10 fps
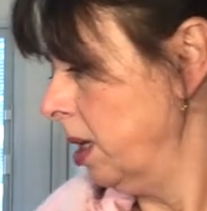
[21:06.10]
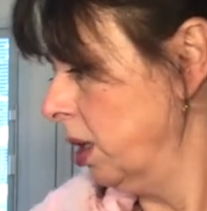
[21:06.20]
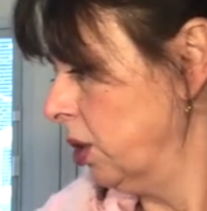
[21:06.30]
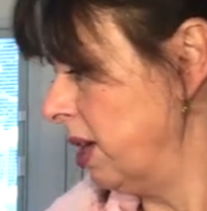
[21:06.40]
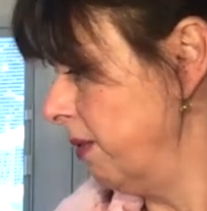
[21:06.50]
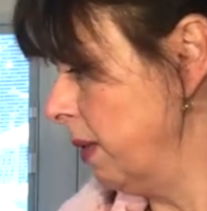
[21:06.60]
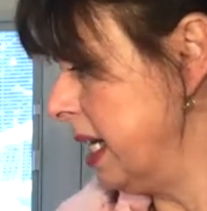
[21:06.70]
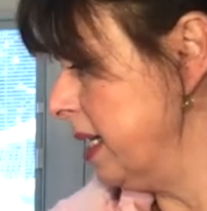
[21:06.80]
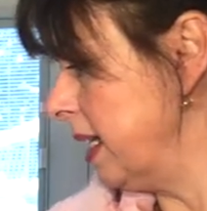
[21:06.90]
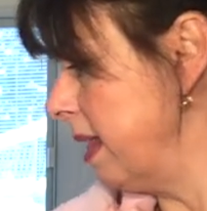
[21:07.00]
So I've
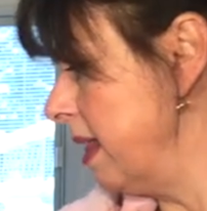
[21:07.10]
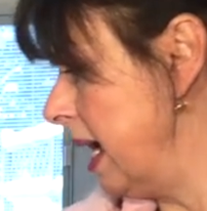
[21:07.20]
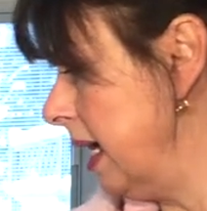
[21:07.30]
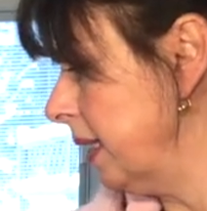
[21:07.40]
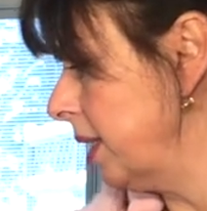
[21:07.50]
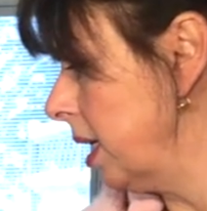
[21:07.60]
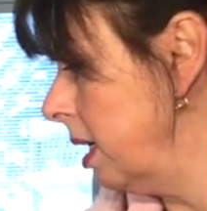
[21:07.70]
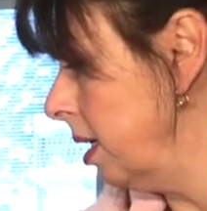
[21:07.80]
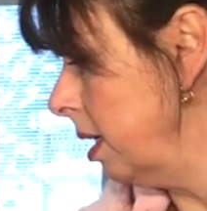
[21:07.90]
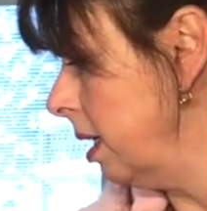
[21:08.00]
already done that.
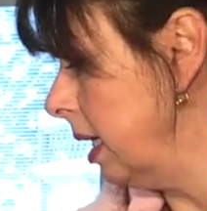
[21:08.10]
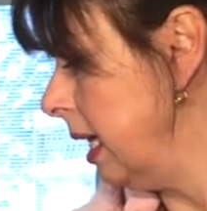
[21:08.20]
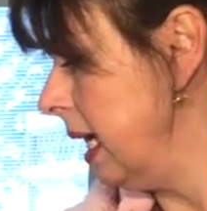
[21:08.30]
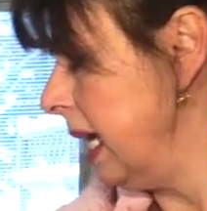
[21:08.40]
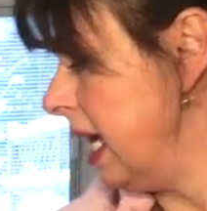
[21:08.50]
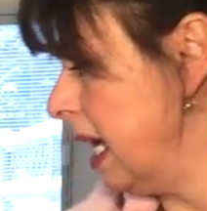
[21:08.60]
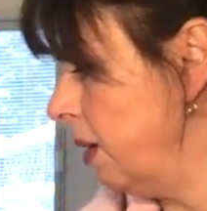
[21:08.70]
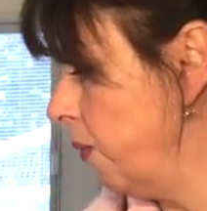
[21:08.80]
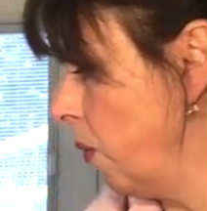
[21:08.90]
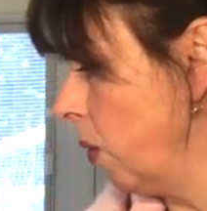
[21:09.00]

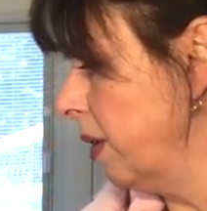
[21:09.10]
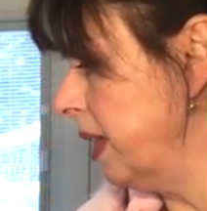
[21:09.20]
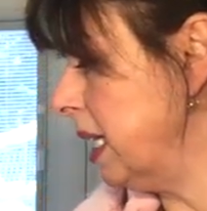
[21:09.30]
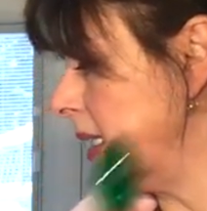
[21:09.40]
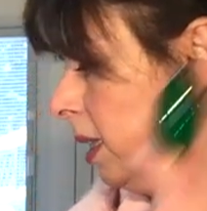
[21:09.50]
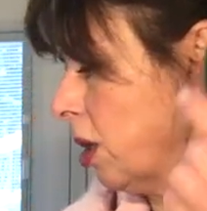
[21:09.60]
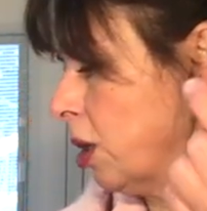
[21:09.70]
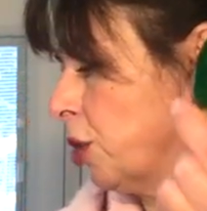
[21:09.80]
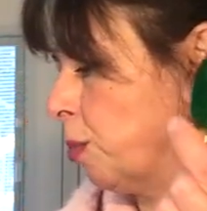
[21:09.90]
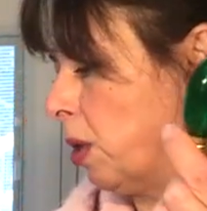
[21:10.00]
And for these
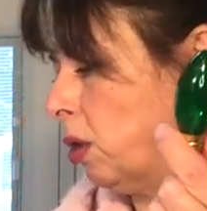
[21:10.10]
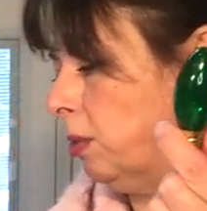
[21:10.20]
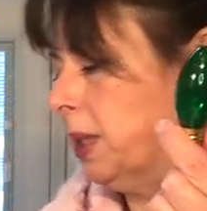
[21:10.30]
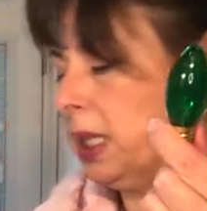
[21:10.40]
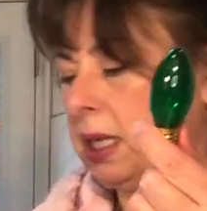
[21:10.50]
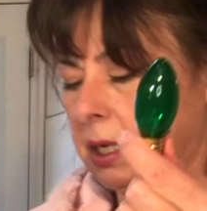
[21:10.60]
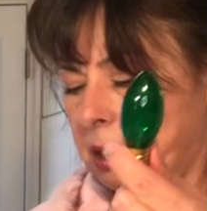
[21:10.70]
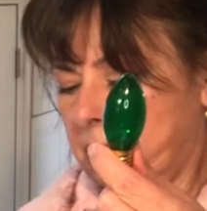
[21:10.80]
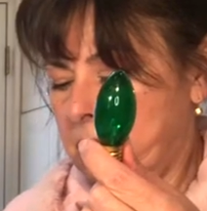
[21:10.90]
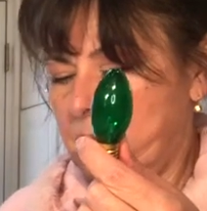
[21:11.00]
large bulbs,
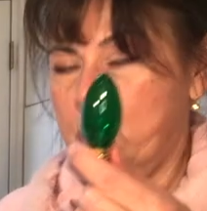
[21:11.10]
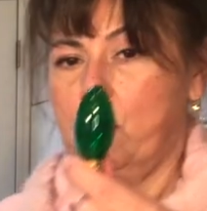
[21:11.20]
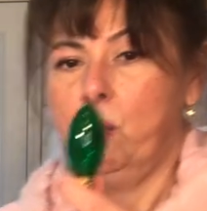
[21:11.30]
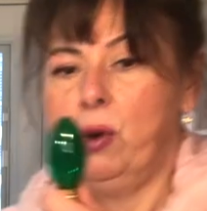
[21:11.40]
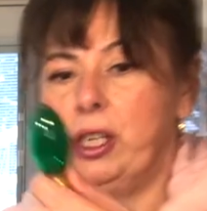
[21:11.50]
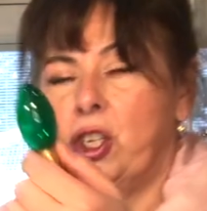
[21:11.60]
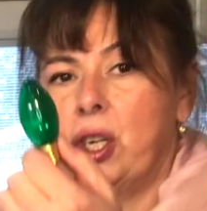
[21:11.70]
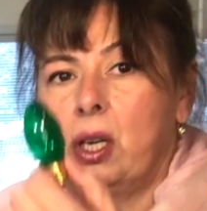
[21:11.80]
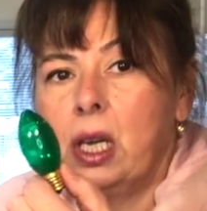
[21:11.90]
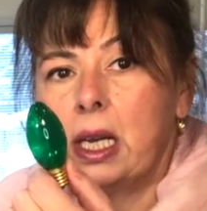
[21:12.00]

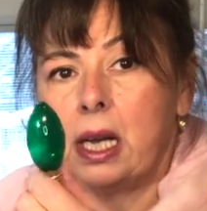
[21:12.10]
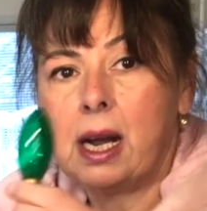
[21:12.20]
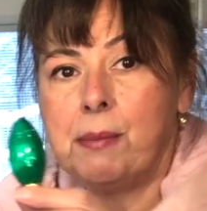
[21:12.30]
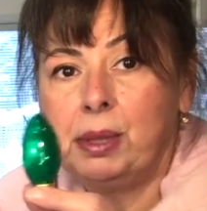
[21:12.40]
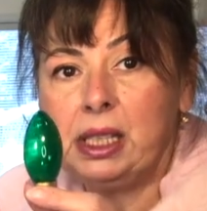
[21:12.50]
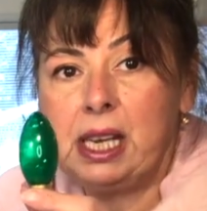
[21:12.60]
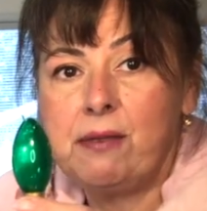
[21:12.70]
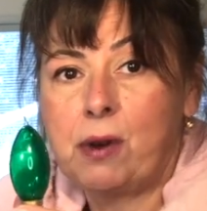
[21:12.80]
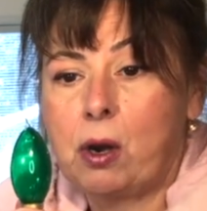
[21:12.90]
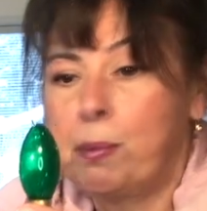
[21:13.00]
which I
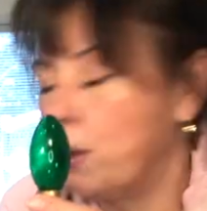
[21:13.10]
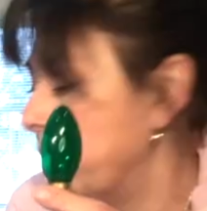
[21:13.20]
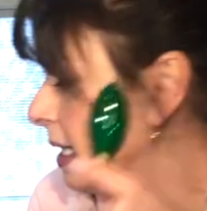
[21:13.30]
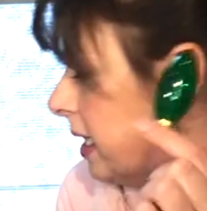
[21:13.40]
believe are pretty